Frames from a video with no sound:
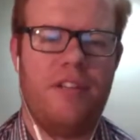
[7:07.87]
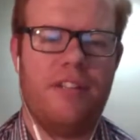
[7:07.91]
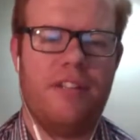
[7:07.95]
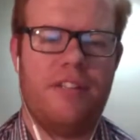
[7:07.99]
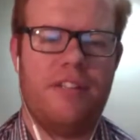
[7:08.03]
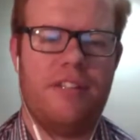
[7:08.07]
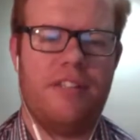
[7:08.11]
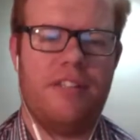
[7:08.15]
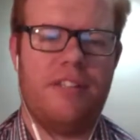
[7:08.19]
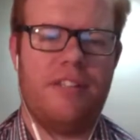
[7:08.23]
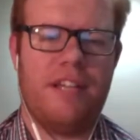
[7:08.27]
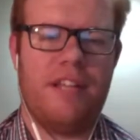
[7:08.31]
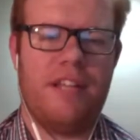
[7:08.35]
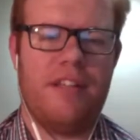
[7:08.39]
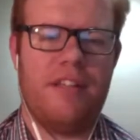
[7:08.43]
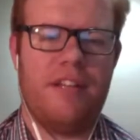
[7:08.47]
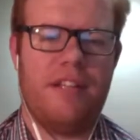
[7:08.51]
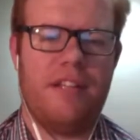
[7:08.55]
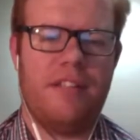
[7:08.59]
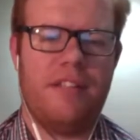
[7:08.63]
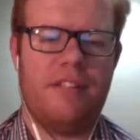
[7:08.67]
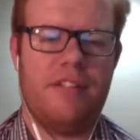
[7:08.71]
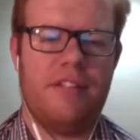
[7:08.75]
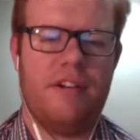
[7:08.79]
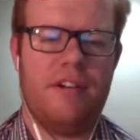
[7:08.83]
to say that
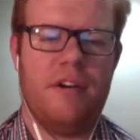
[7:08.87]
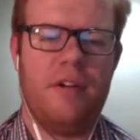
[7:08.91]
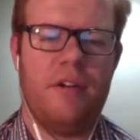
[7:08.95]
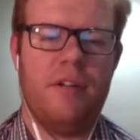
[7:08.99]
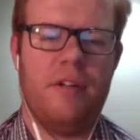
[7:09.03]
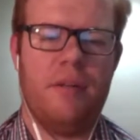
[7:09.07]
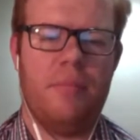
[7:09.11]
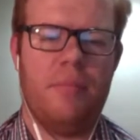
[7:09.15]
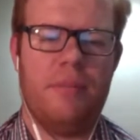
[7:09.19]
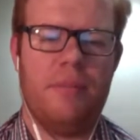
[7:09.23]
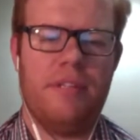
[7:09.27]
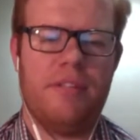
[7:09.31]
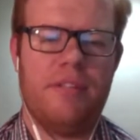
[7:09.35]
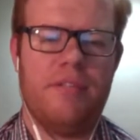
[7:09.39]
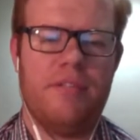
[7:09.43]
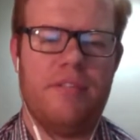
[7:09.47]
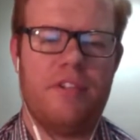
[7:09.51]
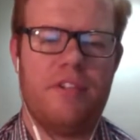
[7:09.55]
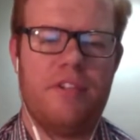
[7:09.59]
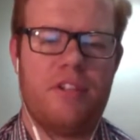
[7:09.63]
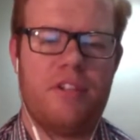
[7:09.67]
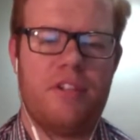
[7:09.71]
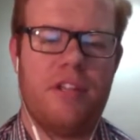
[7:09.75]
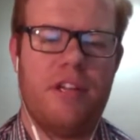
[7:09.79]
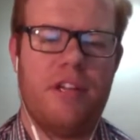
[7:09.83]
it's zero. There'd be
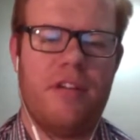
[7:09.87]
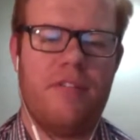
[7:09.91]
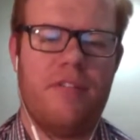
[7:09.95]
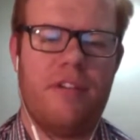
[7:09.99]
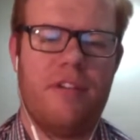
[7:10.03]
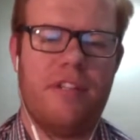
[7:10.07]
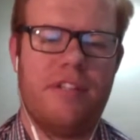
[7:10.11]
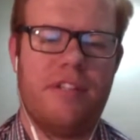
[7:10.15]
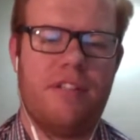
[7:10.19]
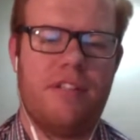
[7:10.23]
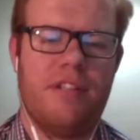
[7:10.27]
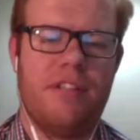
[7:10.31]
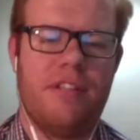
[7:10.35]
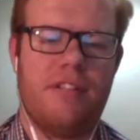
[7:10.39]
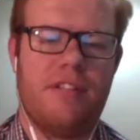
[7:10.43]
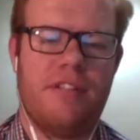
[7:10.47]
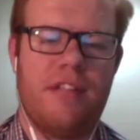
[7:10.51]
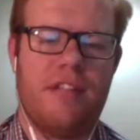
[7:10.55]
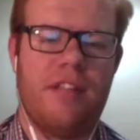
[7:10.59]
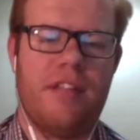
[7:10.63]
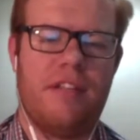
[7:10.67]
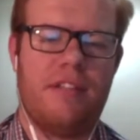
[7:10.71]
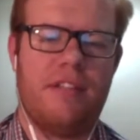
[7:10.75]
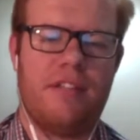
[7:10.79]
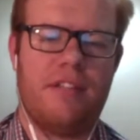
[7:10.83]
sufficient evidence to say
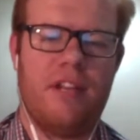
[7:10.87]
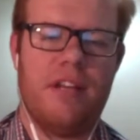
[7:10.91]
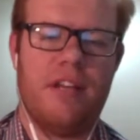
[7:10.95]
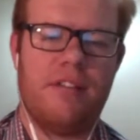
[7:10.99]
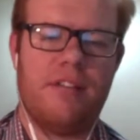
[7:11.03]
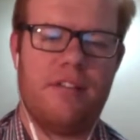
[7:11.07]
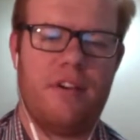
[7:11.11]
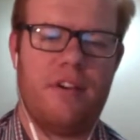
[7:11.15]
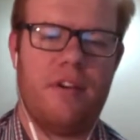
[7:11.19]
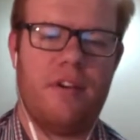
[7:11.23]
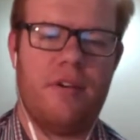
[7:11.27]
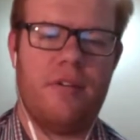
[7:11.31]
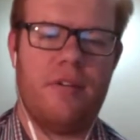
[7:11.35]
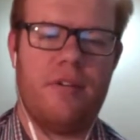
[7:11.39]
that it's not zero.